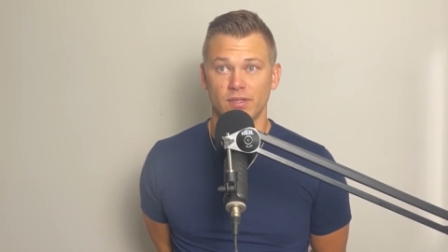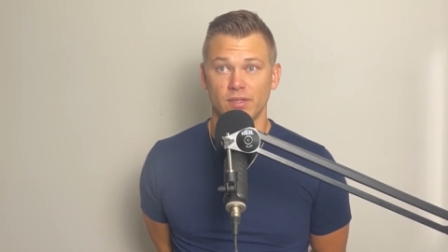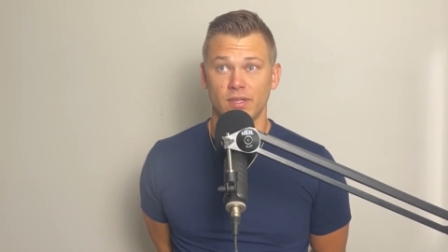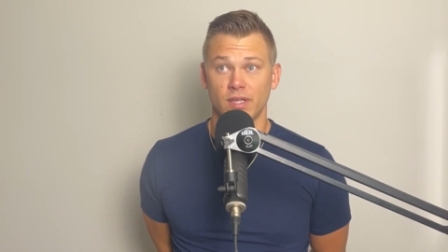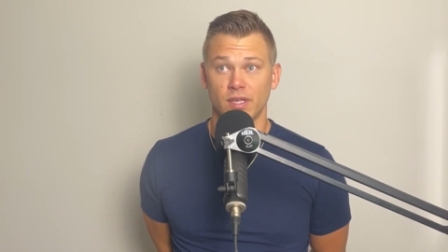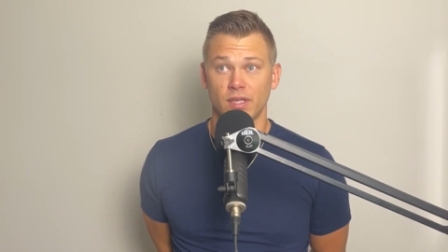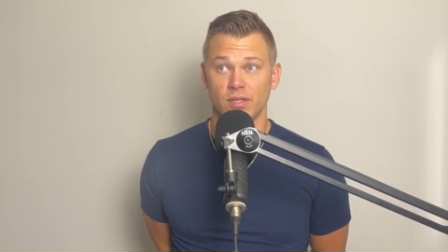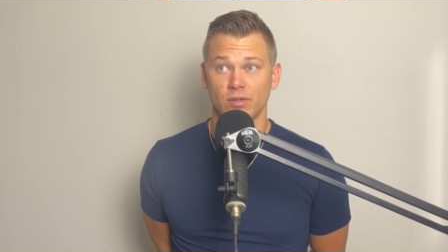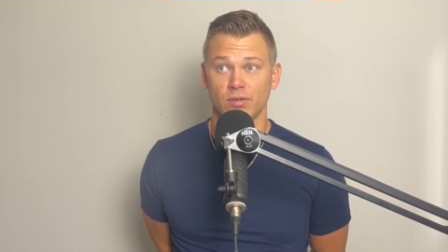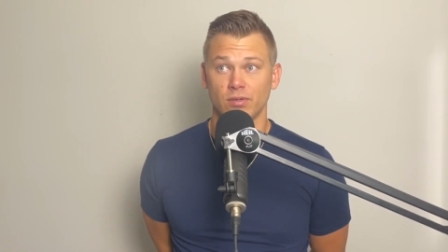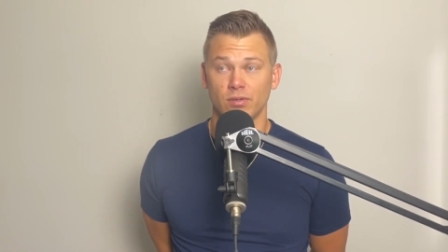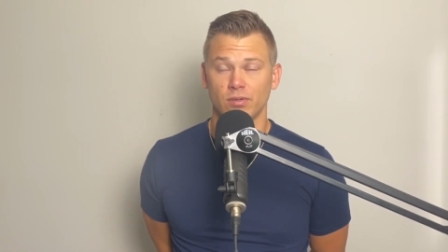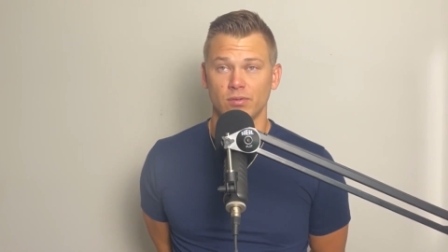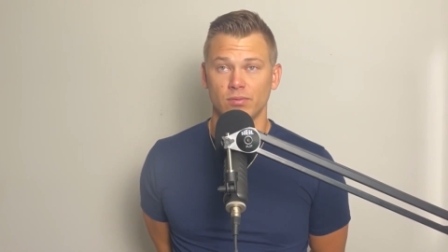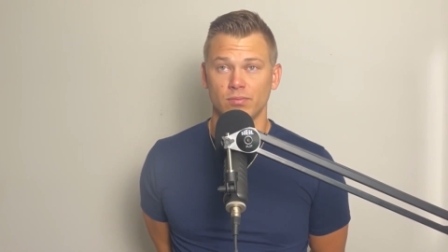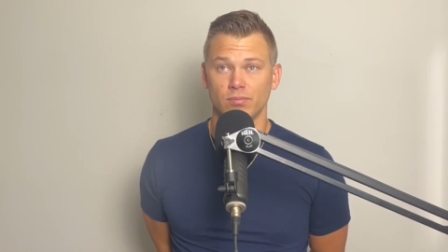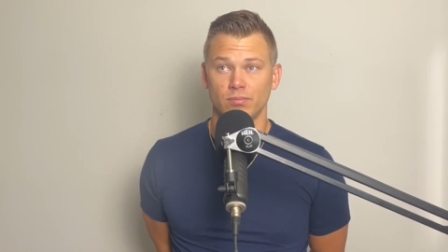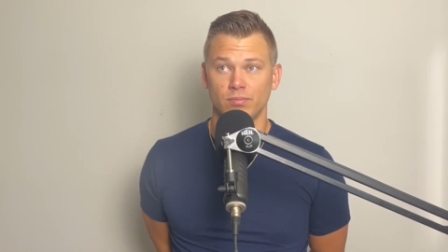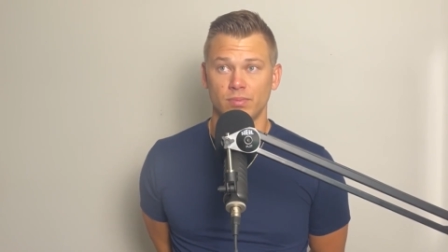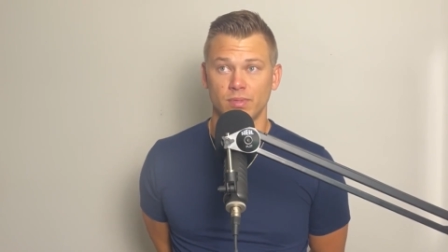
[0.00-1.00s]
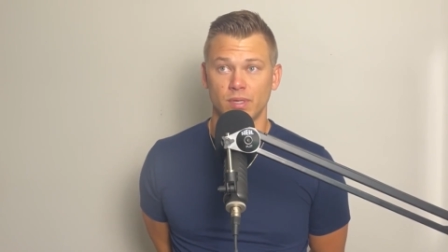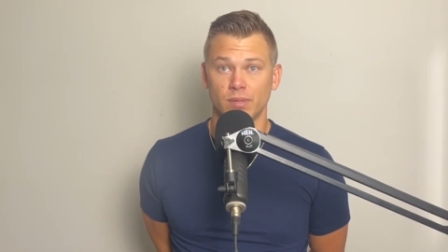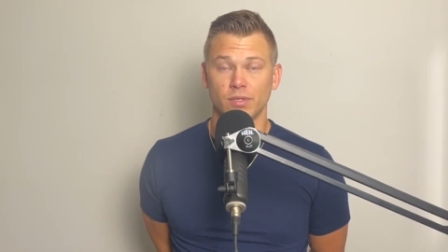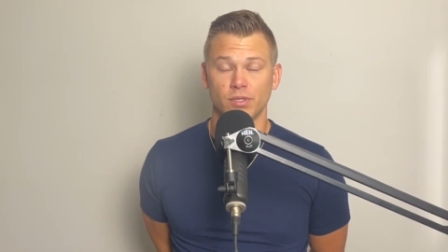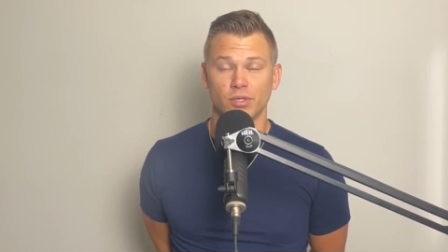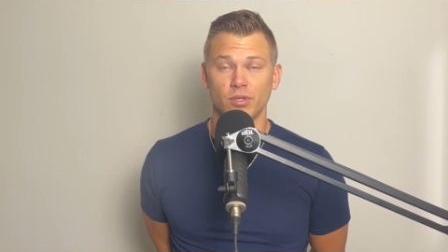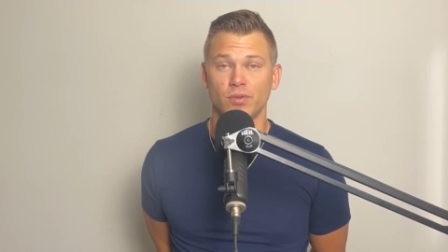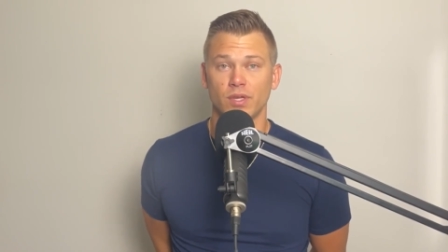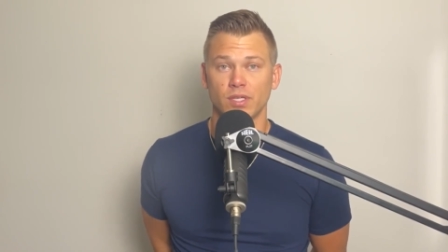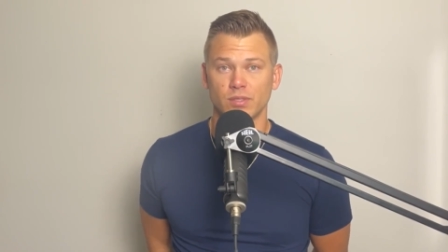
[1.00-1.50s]
that you'll be able to
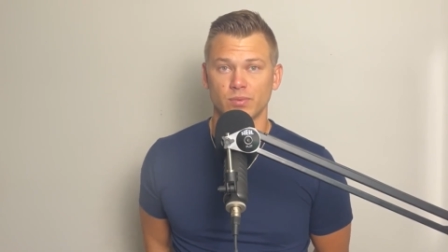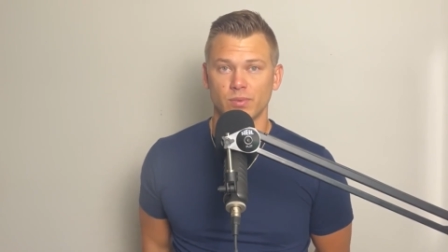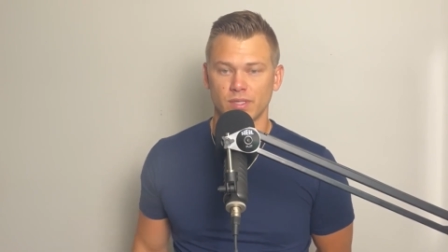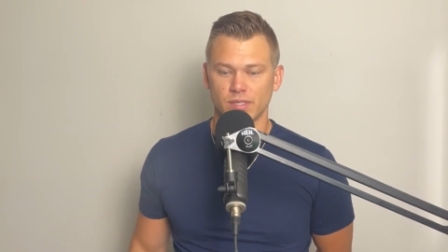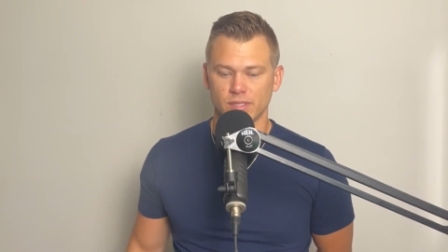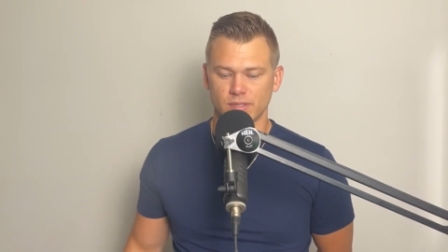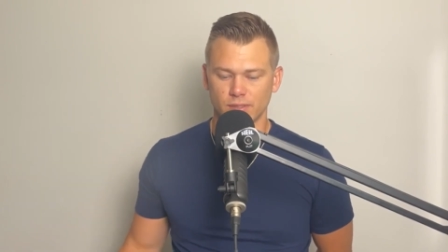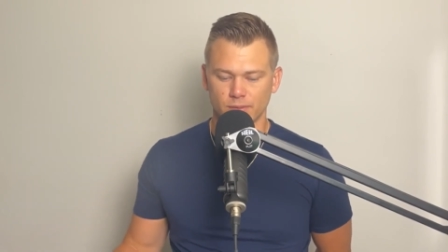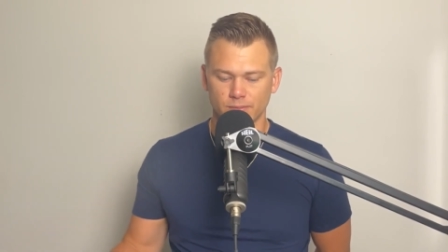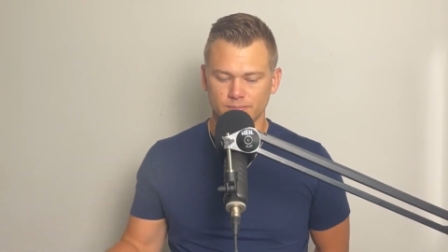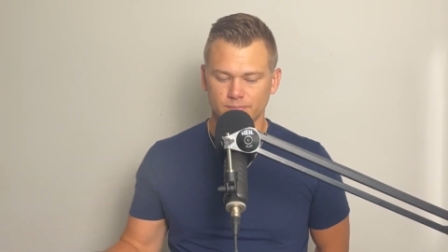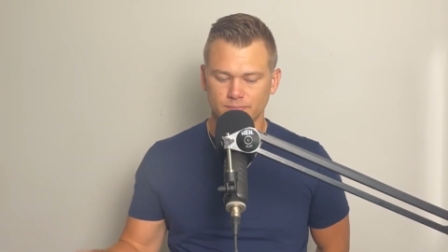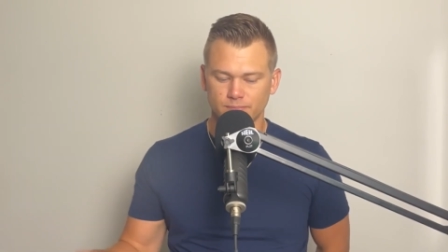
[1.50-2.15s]
do things with. So